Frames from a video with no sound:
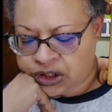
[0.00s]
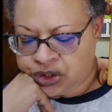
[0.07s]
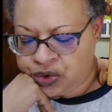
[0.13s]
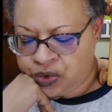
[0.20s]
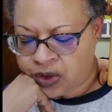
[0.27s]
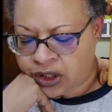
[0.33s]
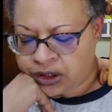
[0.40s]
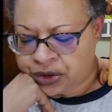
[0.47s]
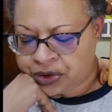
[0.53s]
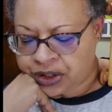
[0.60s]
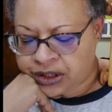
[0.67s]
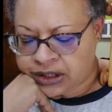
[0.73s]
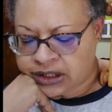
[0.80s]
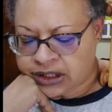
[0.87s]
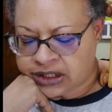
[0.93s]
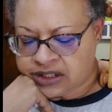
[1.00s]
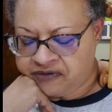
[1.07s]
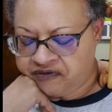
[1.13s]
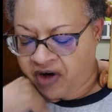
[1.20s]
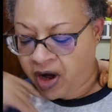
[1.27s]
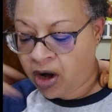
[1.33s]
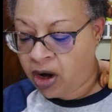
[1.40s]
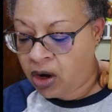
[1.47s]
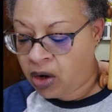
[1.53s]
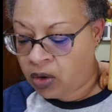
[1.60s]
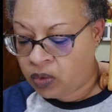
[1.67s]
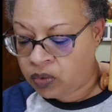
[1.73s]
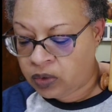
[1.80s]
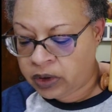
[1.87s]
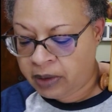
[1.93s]
265
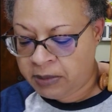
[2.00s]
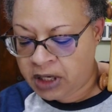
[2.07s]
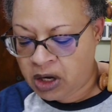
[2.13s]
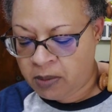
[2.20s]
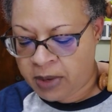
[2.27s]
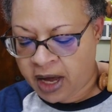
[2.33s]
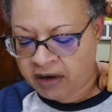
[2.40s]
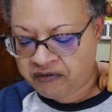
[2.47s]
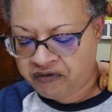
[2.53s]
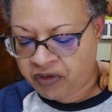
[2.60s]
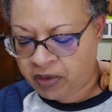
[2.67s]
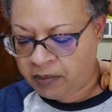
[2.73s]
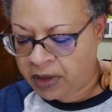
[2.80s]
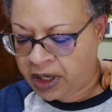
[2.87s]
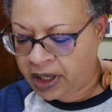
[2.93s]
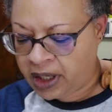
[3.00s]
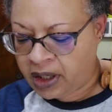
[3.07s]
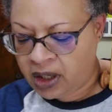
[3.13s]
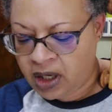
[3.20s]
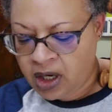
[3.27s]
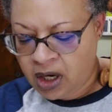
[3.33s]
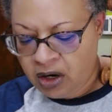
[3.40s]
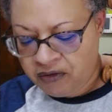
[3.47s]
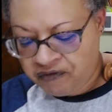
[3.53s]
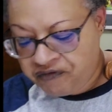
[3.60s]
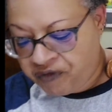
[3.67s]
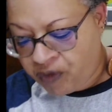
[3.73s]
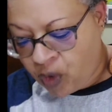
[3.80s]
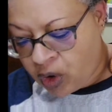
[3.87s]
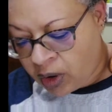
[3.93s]
oh let me go back for a minute
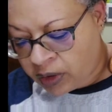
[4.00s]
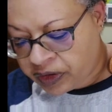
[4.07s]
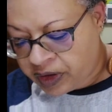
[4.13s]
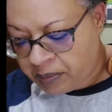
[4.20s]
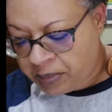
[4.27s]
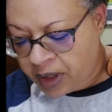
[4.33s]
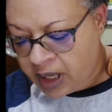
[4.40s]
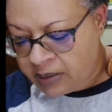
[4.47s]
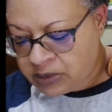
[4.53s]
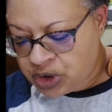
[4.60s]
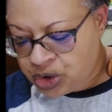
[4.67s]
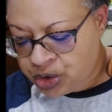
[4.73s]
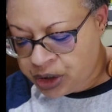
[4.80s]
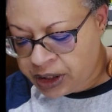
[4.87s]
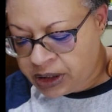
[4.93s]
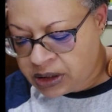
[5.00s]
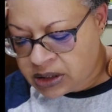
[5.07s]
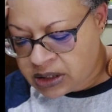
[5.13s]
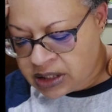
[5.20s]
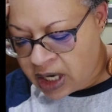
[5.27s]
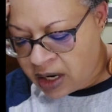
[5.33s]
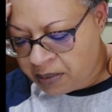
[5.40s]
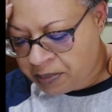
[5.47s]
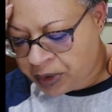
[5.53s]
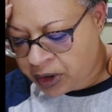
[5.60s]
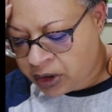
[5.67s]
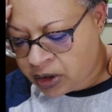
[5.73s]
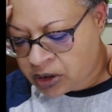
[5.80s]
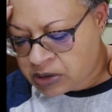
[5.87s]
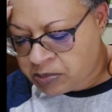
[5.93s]
for the plum street
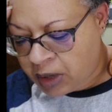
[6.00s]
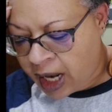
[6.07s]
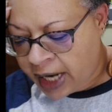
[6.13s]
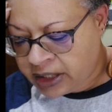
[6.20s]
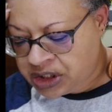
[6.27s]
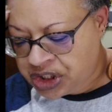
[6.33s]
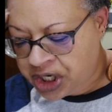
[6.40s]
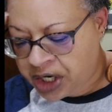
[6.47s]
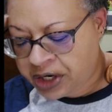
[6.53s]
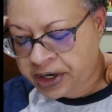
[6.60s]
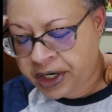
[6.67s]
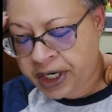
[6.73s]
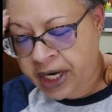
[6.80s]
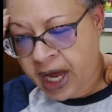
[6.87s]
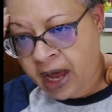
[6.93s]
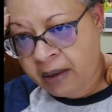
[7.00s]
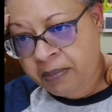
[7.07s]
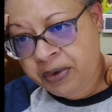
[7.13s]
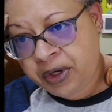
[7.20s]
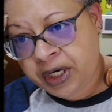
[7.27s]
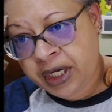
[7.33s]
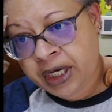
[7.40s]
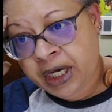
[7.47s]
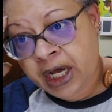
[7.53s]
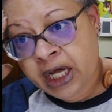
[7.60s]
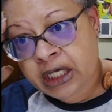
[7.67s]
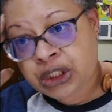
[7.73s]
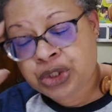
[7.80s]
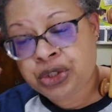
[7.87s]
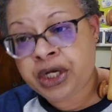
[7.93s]
samplers black cherry i put in
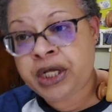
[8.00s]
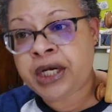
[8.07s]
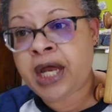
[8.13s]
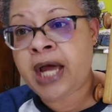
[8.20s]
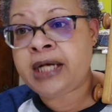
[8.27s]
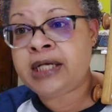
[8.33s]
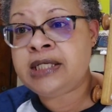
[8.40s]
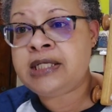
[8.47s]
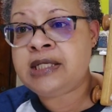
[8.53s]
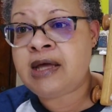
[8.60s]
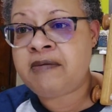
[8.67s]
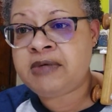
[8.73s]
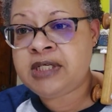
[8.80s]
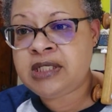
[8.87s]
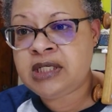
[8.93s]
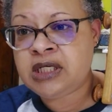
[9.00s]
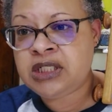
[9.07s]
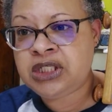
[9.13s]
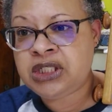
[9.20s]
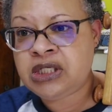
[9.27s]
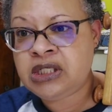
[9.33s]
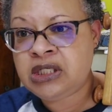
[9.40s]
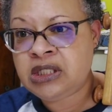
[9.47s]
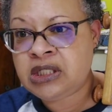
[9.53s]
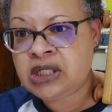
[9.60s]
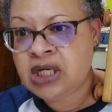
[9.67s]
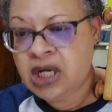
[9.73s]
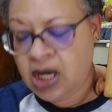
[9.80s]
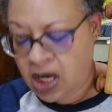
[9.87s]
197 stitches